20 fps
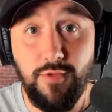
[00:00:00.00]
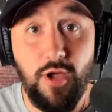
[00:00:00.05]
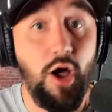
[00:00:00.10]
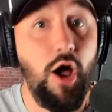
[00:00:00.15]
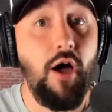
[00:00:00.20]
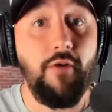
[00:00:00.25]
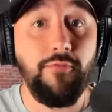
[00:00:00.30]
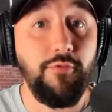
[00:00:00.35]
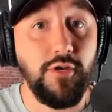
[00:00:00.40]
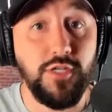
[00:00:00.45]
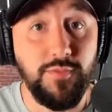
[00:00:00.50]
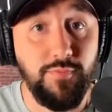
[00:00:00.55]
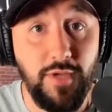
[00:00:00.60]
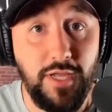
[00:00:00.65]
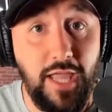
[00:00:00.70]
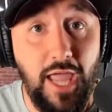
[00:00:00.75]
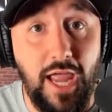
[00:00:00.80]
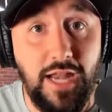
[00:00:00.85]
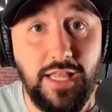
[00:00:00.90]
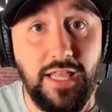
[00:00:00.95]
offer
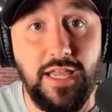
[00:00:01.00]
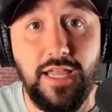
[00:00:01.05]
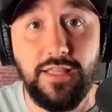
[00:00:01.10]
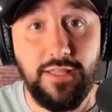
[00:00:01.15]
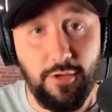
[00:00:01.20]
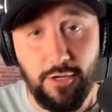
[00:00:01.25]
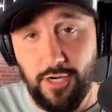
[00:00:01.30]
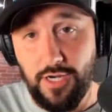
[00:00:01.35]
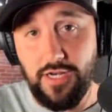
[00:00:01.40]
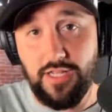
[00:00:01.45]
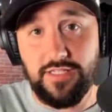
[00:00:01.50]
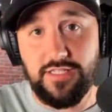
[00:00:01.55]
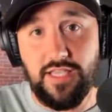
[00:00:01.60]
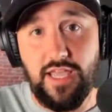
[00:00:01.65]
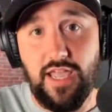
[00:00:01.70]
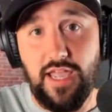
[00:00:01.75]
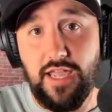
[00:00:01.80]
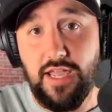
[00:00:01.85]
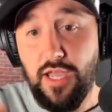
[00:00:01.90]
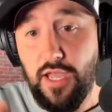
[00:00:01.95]
spaghetti, and they're going to
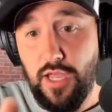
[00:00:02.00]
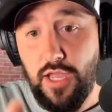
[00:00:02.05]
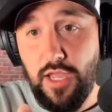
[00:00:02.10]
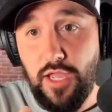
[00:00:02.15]
say,